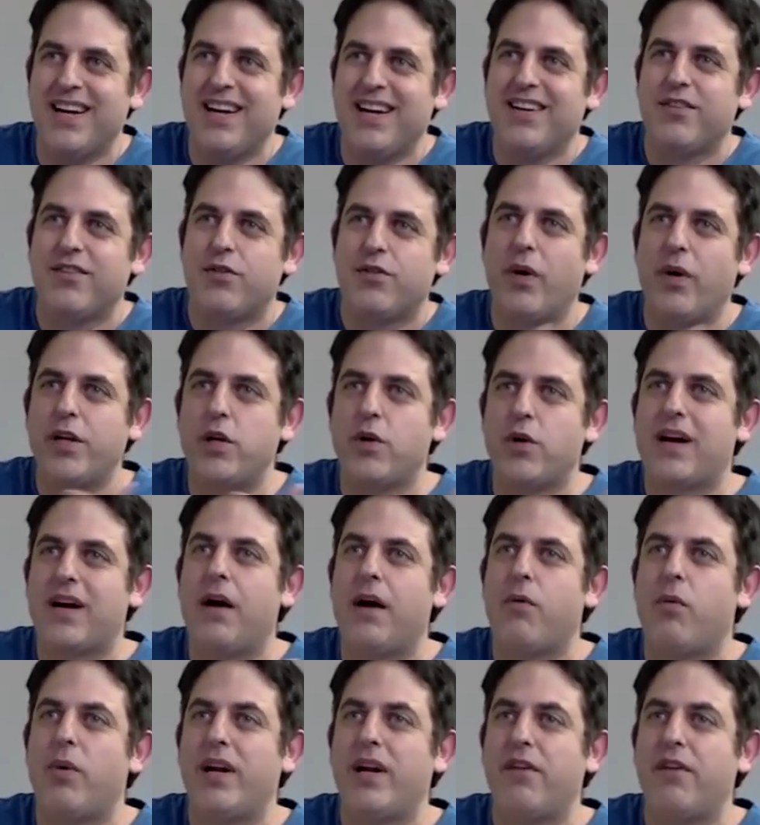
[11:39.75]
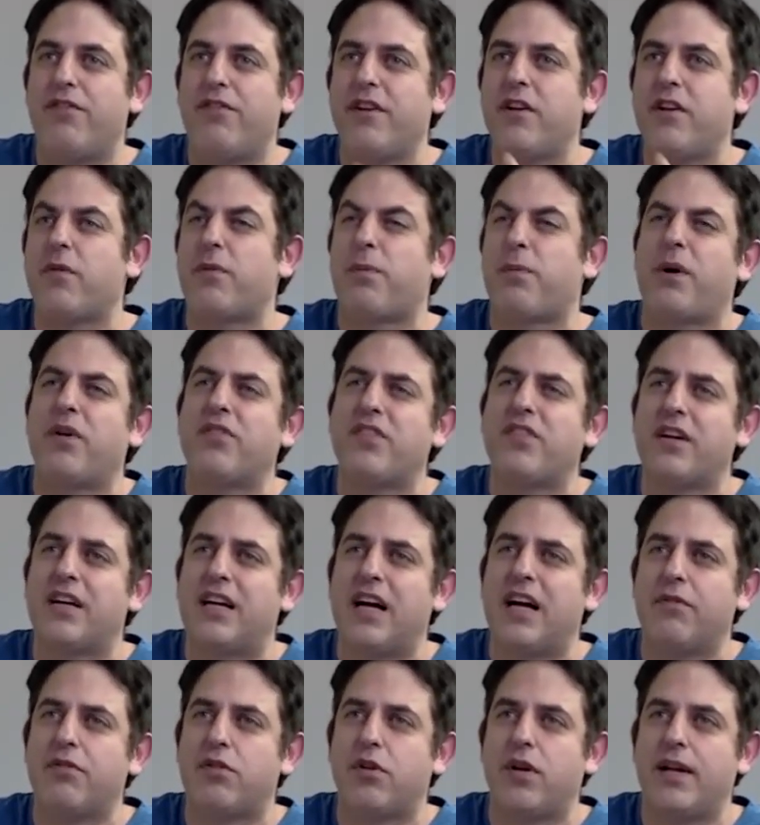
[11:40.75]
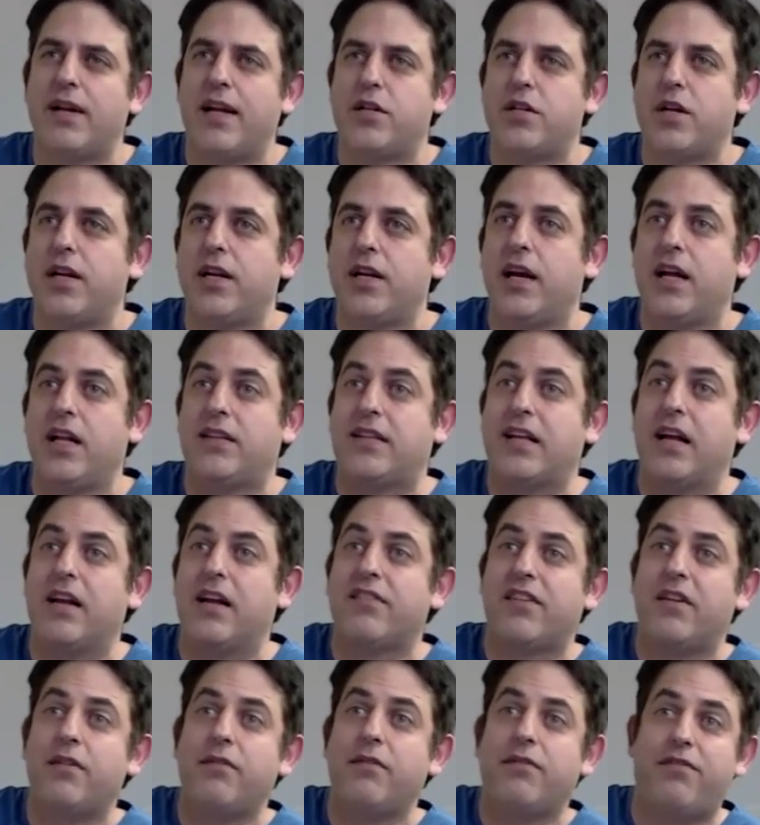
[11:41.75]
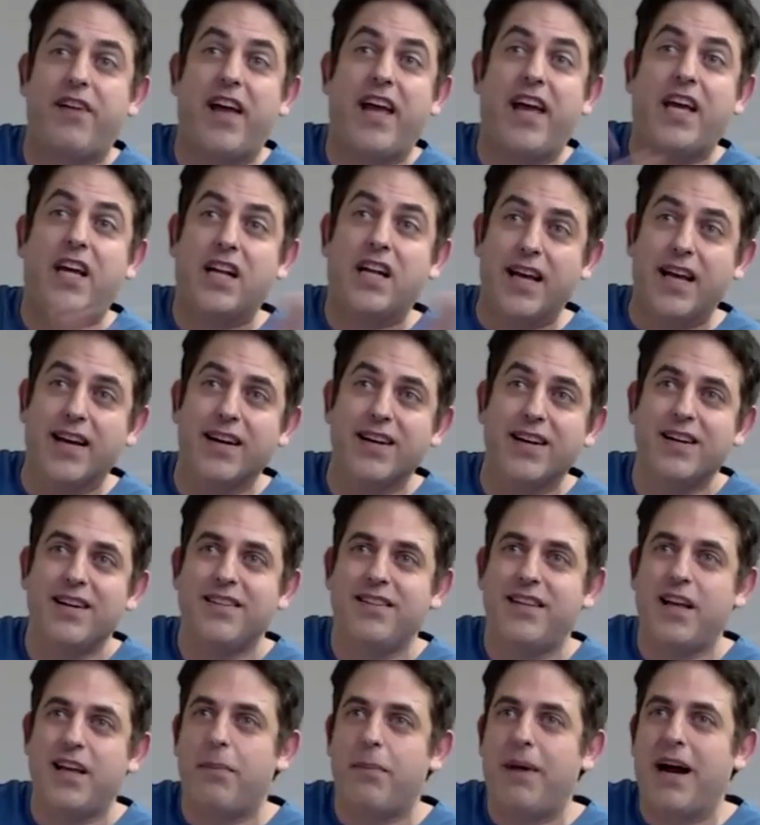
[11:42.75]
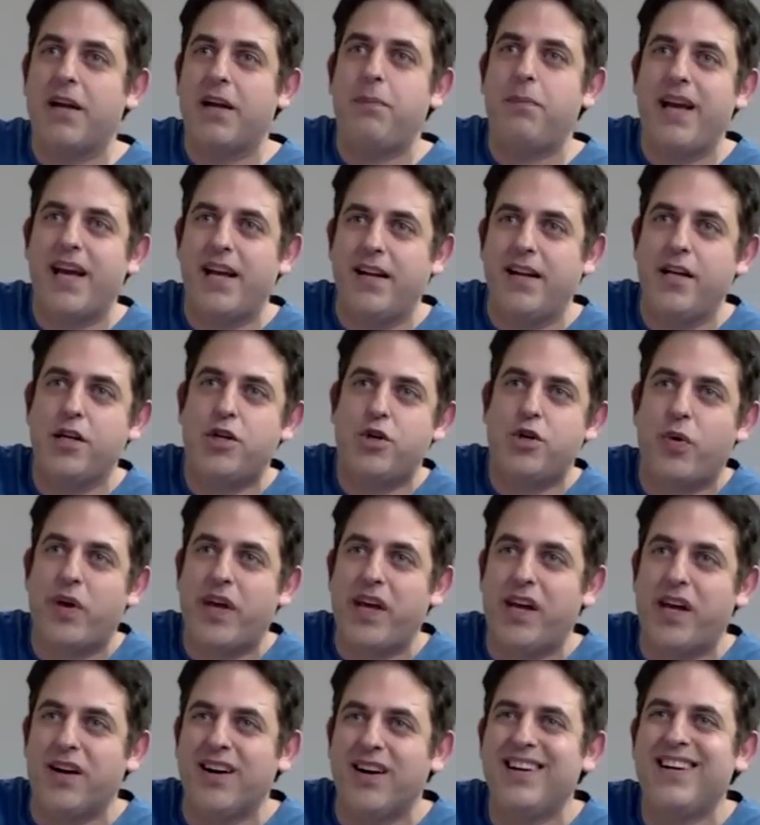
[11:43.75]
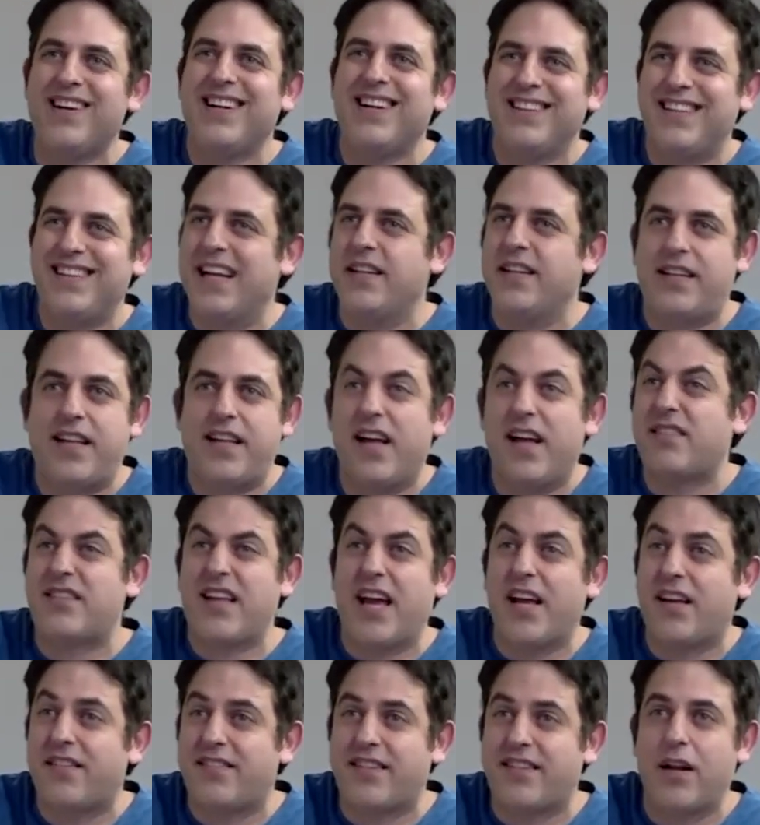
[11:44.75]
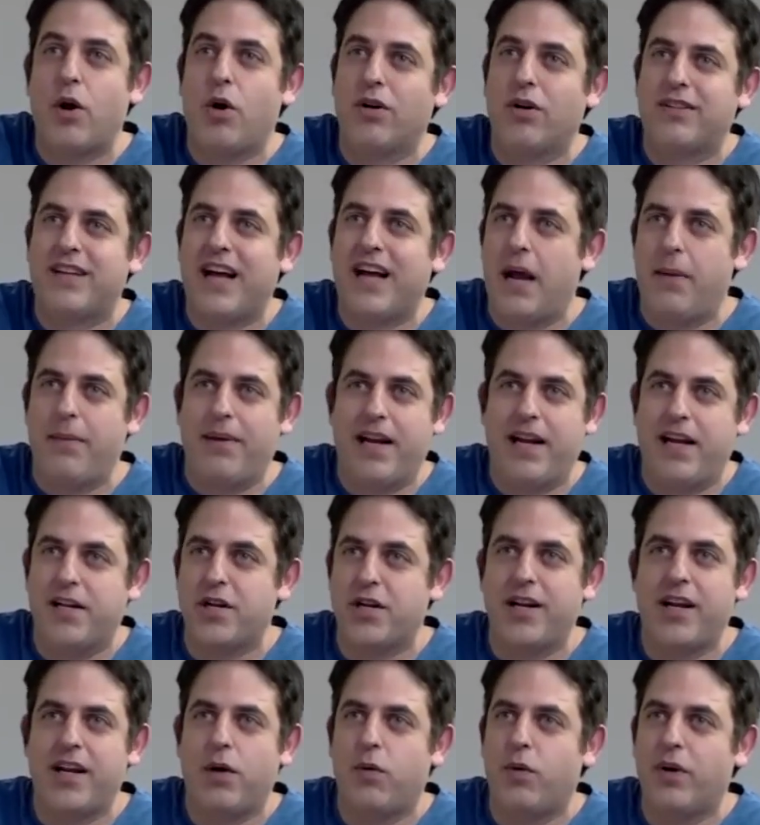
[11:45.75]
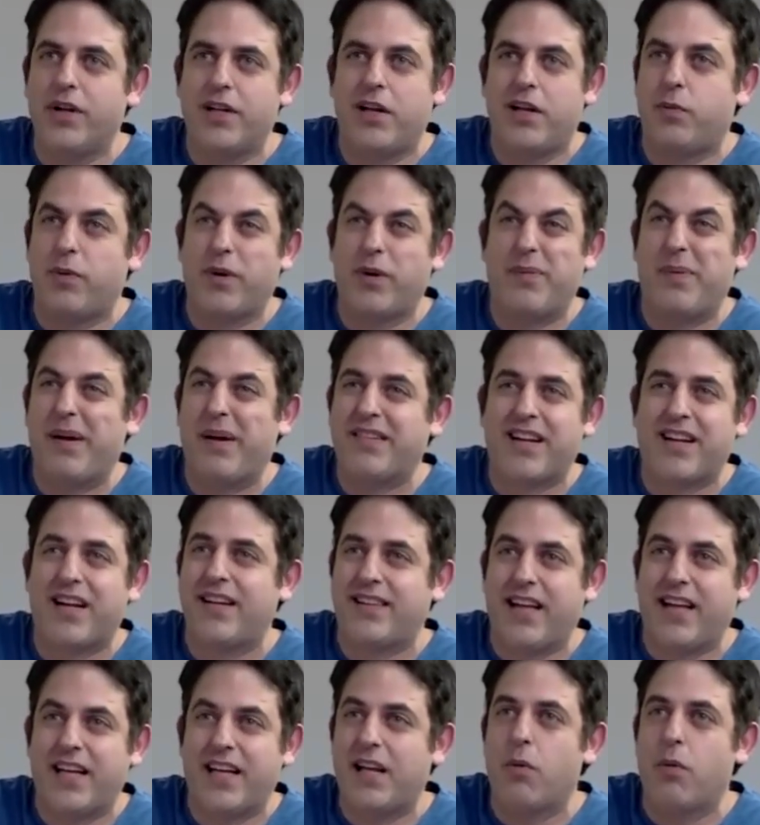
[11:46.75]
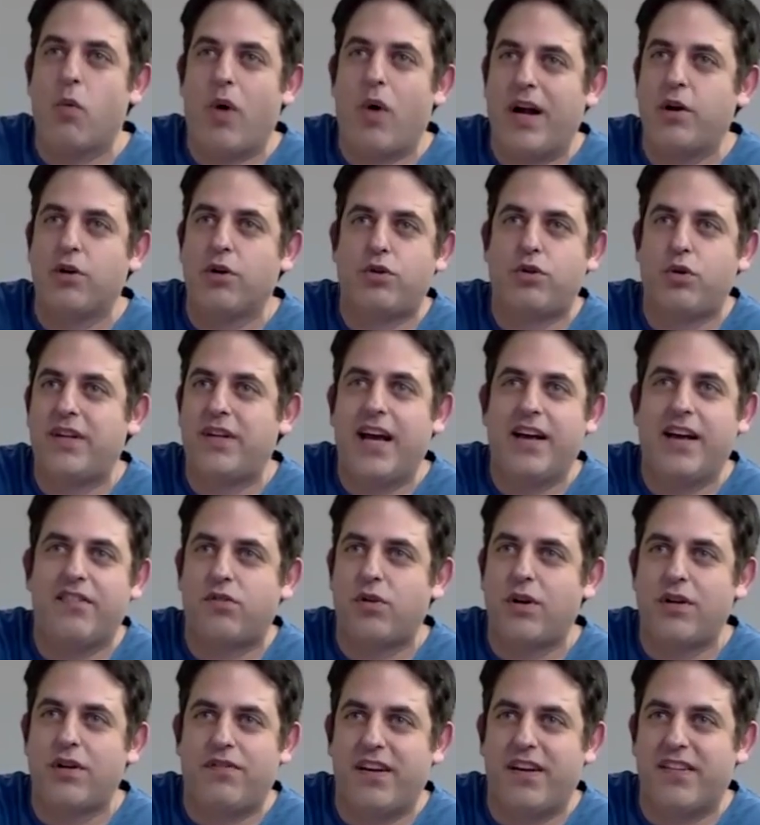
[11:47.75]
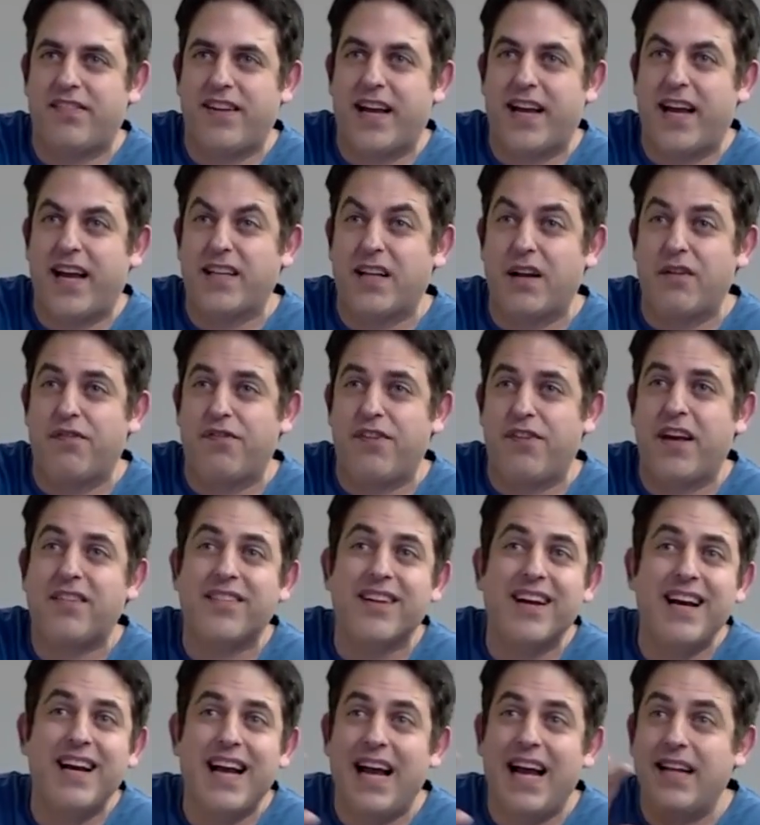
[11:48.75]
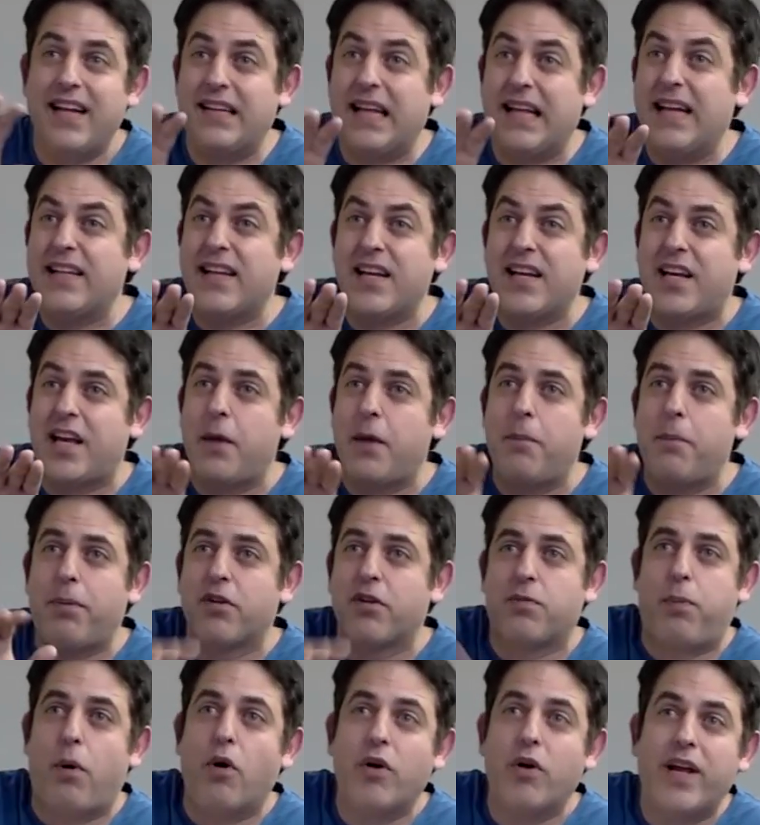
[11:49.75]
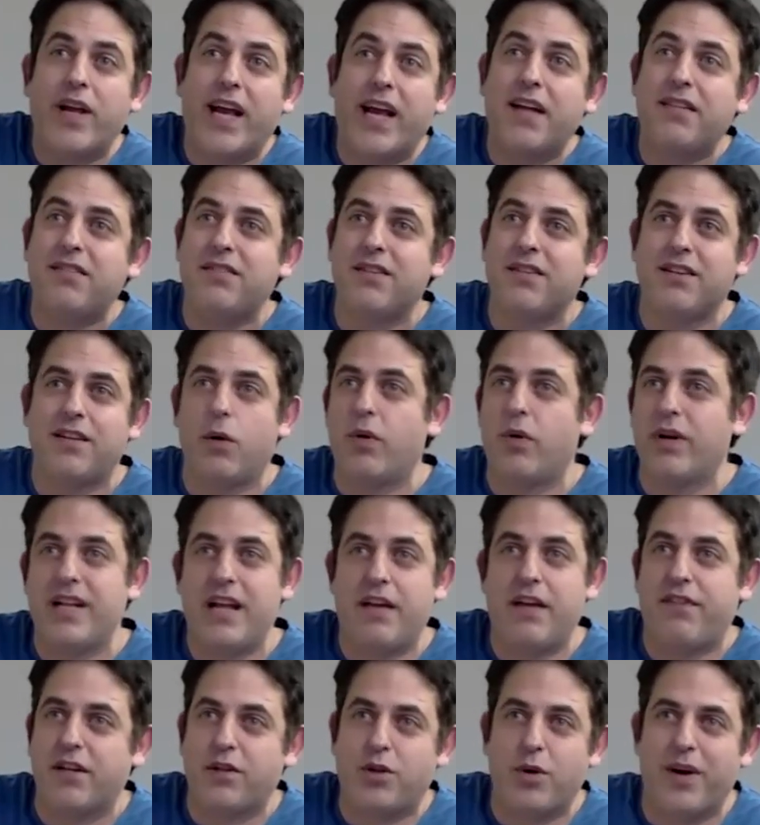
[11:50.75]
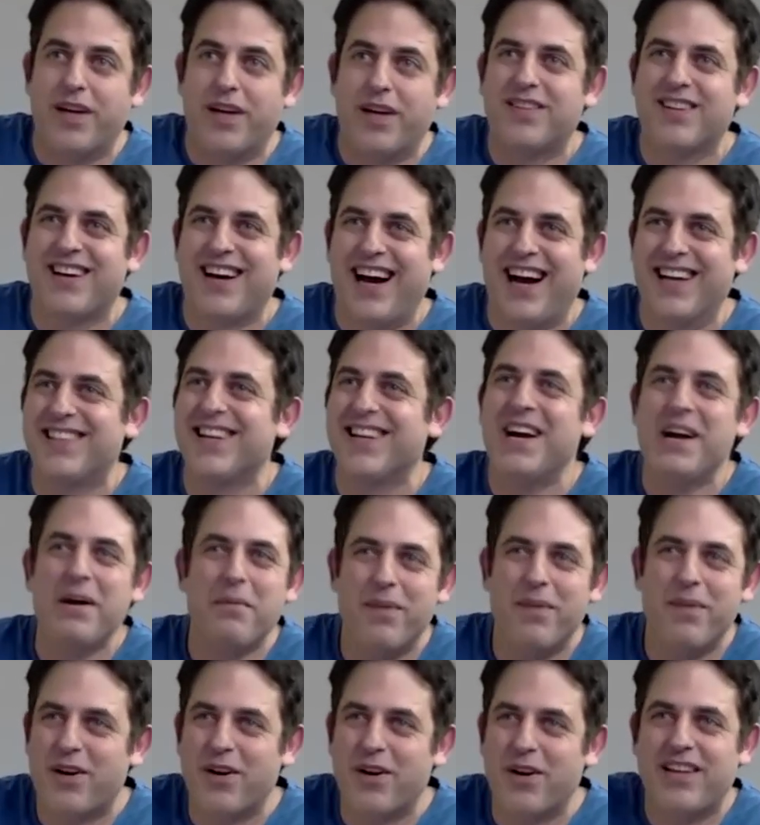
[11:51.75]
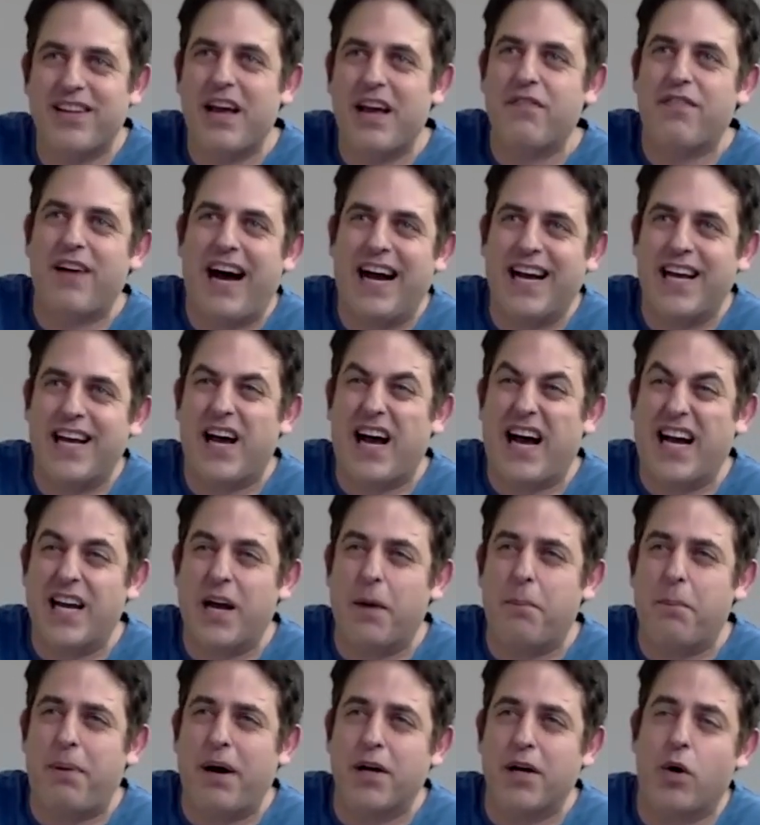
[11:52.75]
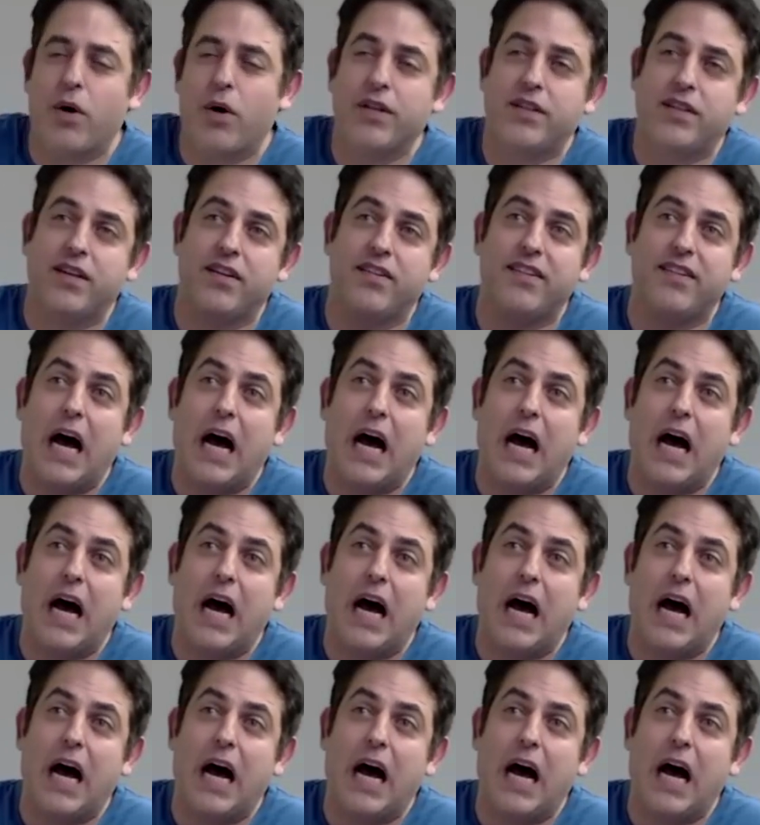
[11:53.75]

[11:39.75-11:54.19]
So when a FinOps person comes to an engineer and tells him vaguely, there might be an issue here, then that takes a long time. An engineer it would basically take them 1 or 2 days to investigate and fix, and then they keep postponing it. They would never do it, right? Because they have higher priorities.